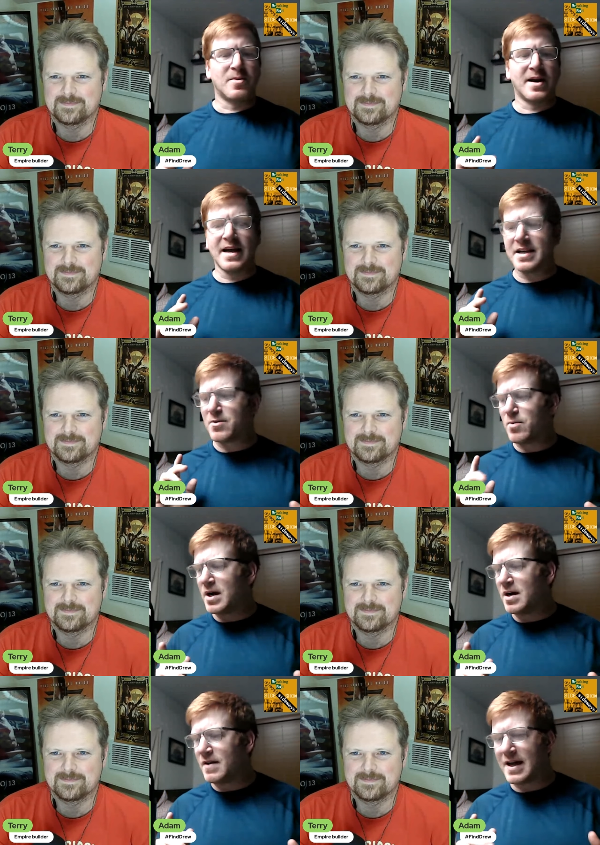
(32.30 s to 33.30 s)
Speaker 1: right.
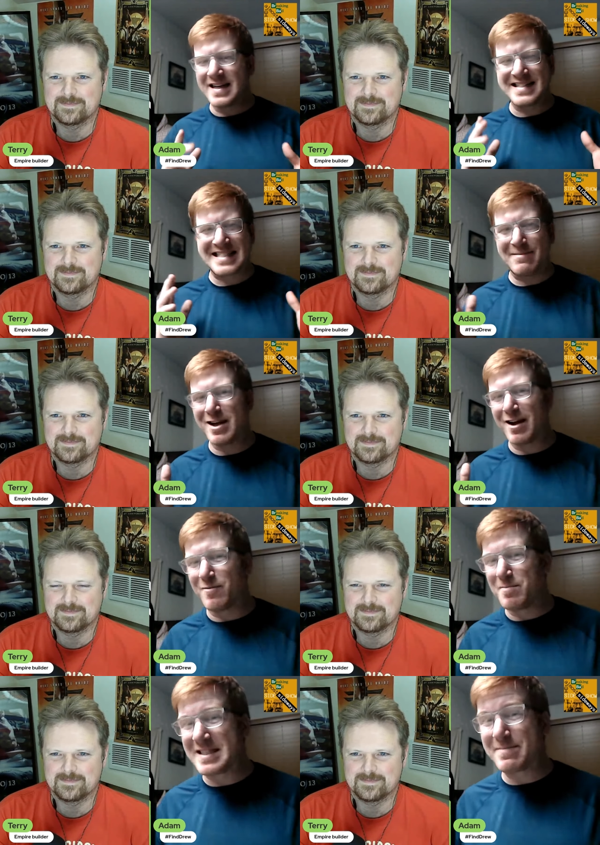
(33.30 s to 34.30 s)
Well, I seem to have
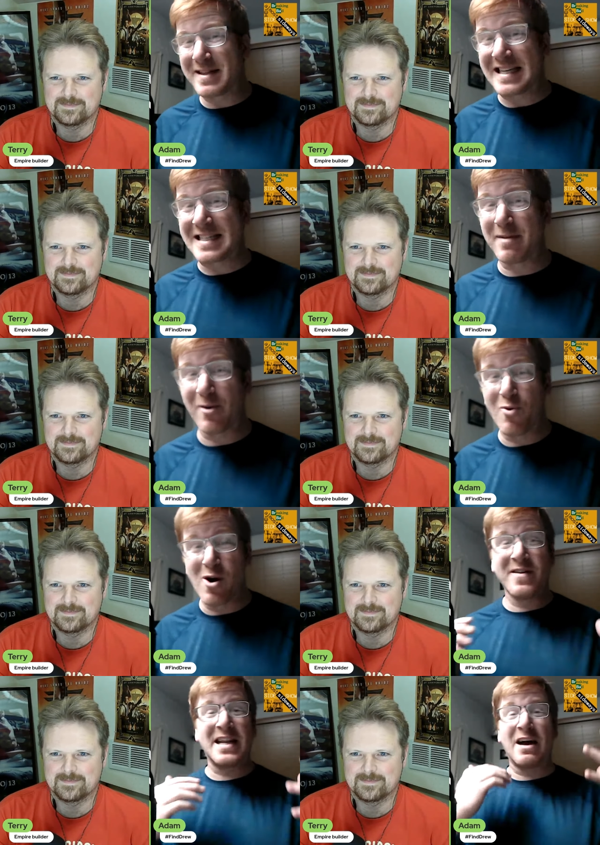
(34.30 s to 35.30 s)
misplaced my
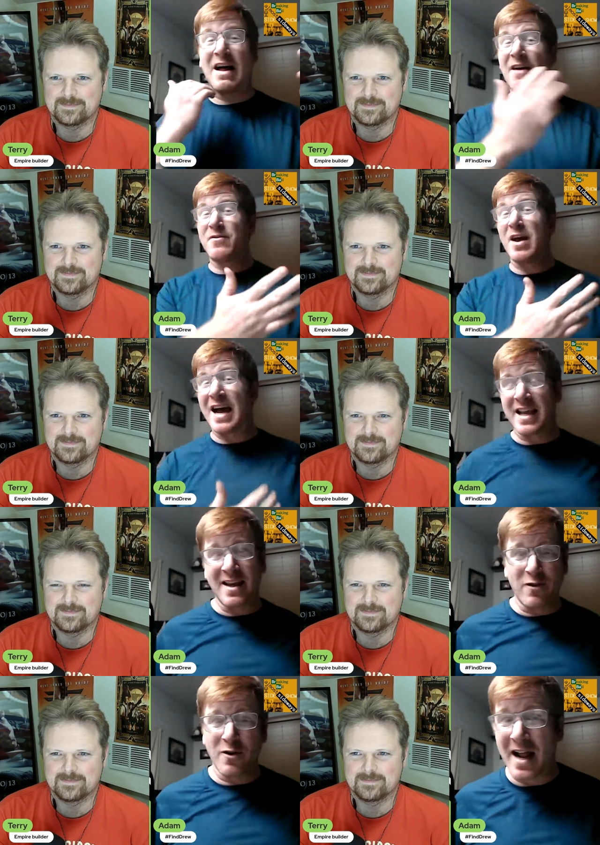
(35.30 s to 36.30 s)
wallet. I'll have to uh,
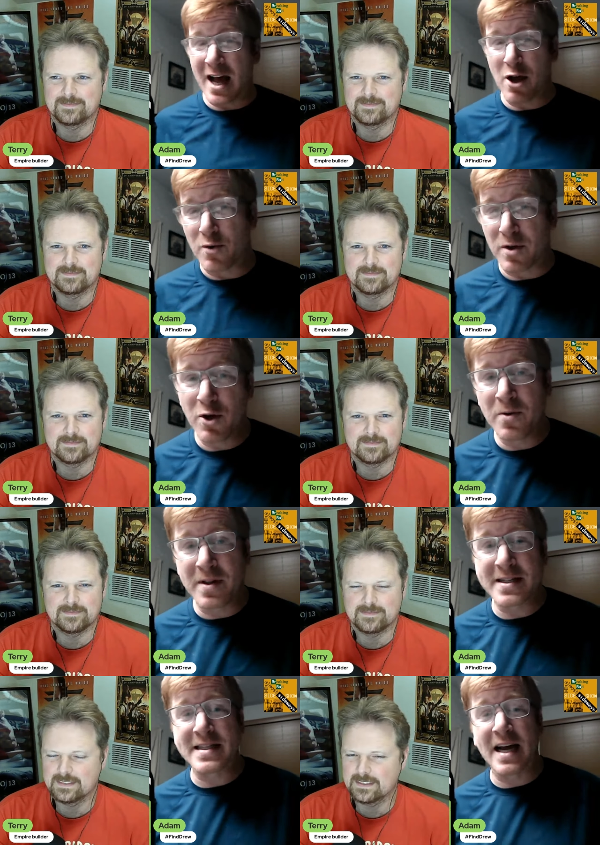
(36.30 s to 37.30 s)
give you an IOU
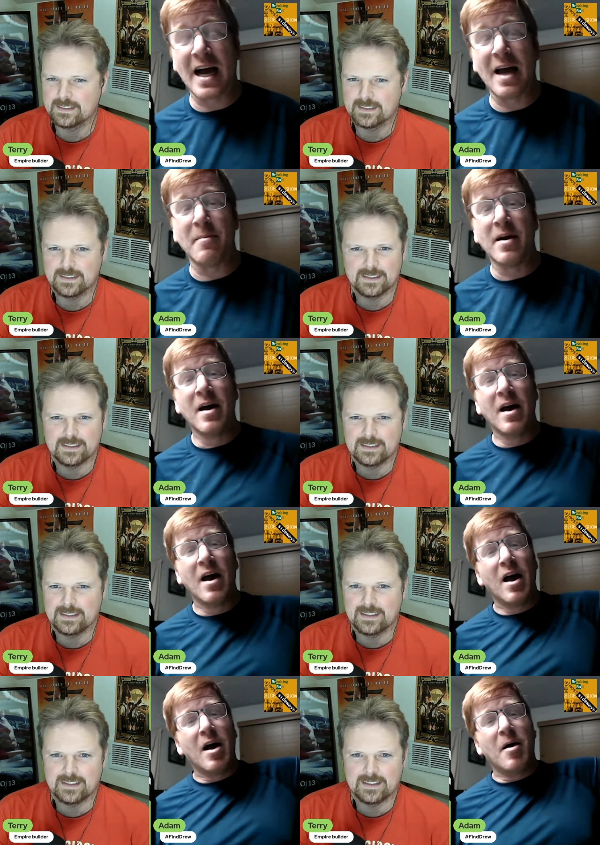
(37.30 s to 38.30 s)
this time.
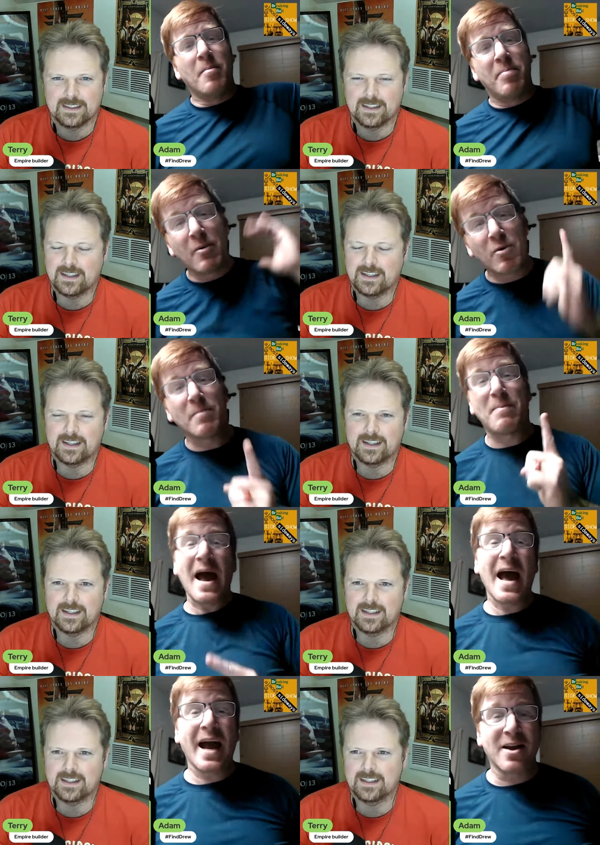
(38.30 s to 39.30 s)
But we're
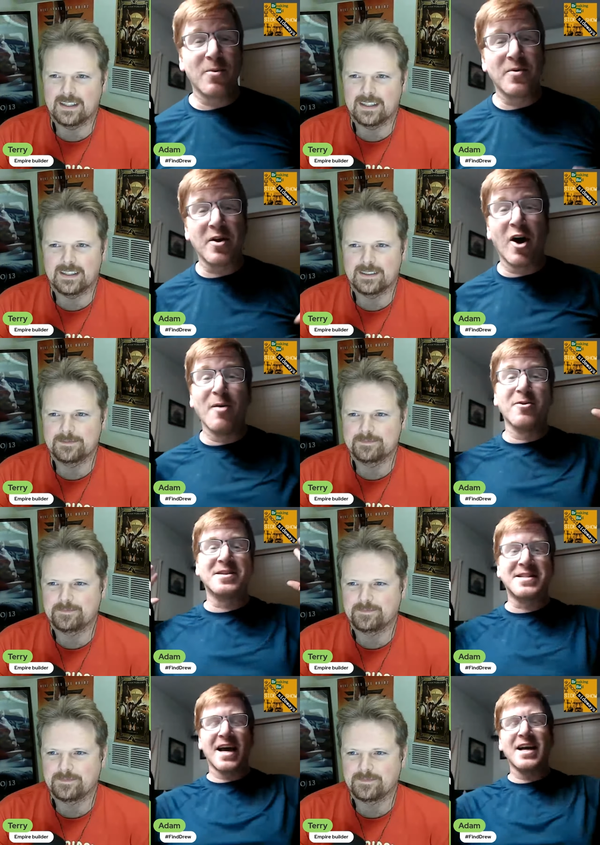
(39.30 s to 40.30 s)
back with the
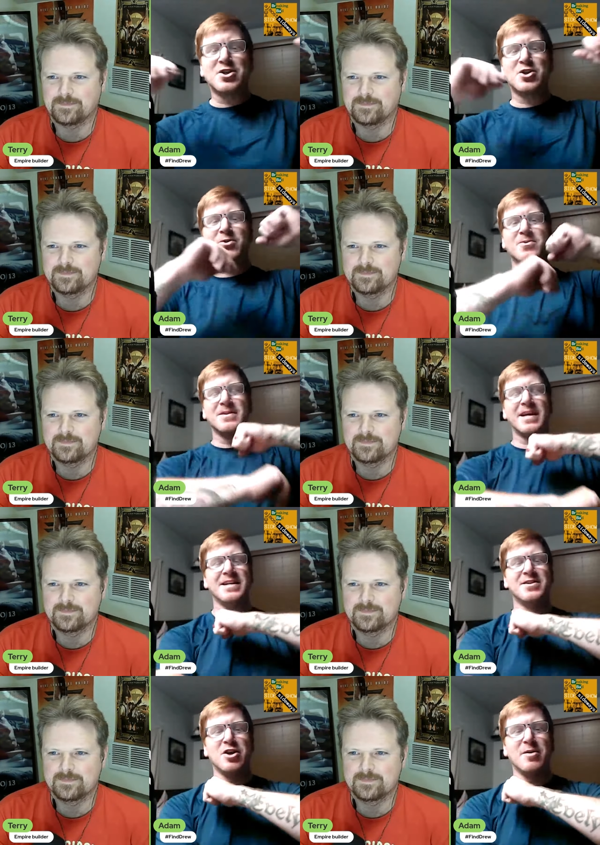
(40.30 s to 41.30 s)
almost sideshow,
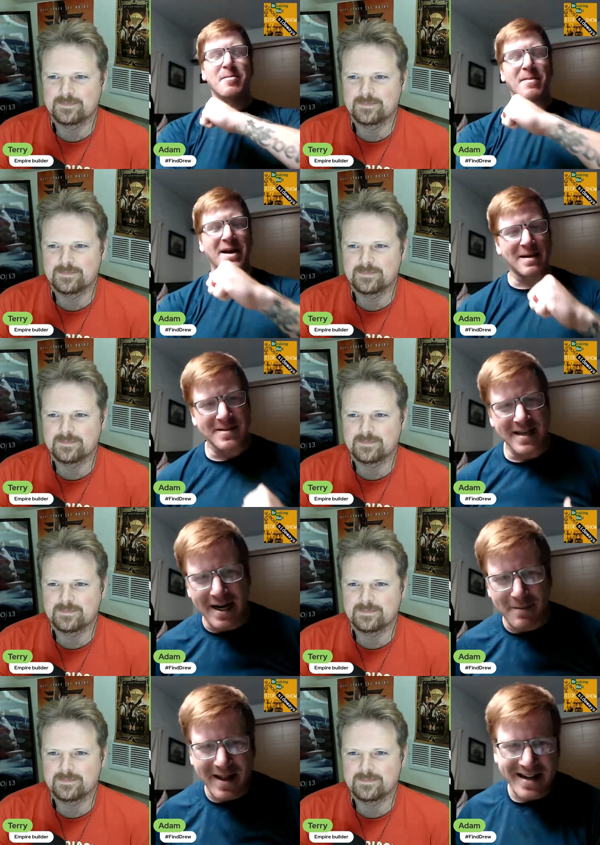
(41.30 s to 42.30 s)
ladies and gentlemen. My name is
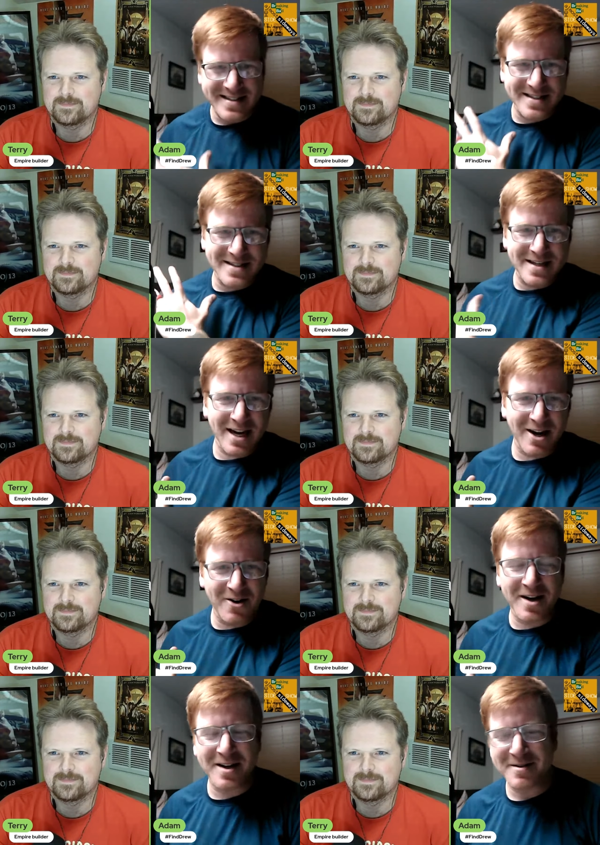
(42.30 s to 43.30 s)
Adam
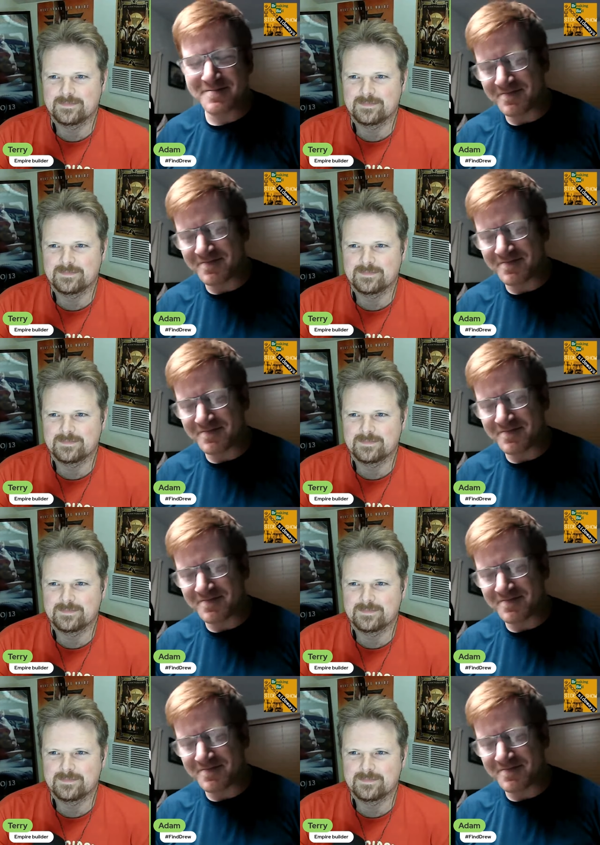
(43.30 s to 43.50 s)
Medicine